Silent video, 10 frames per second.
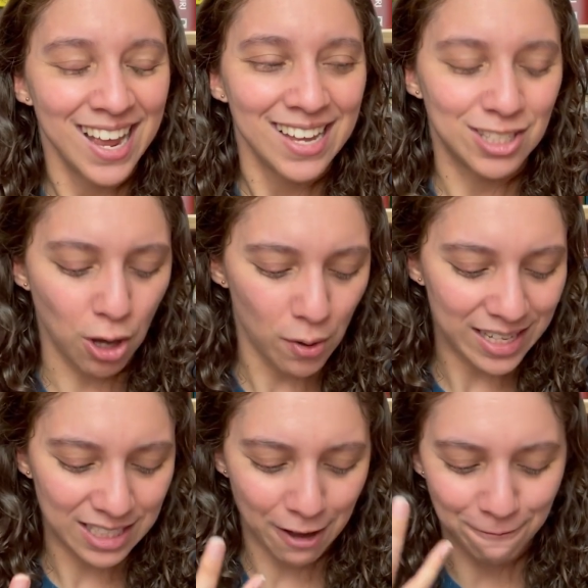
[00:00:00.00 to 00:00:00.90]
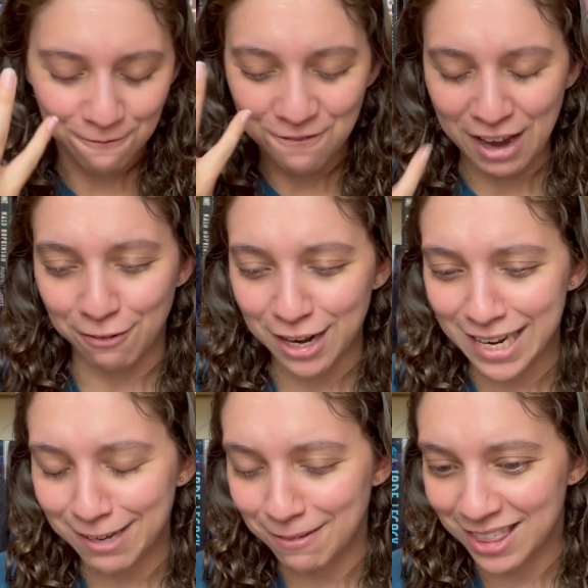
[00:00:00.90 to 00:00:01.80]
So it's a
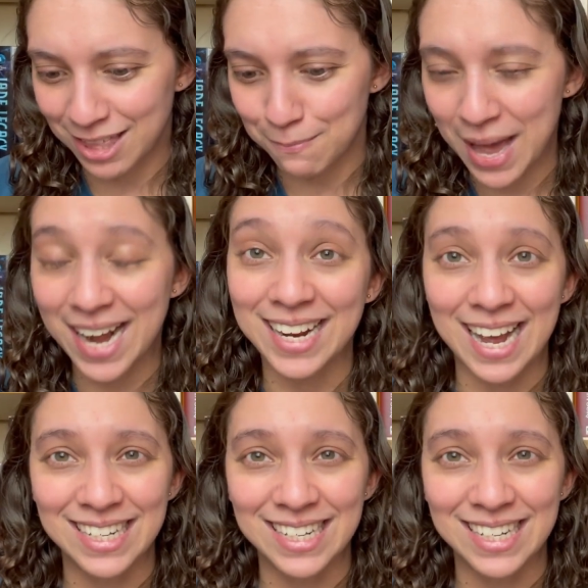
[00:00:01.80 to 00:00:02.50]
very thematic,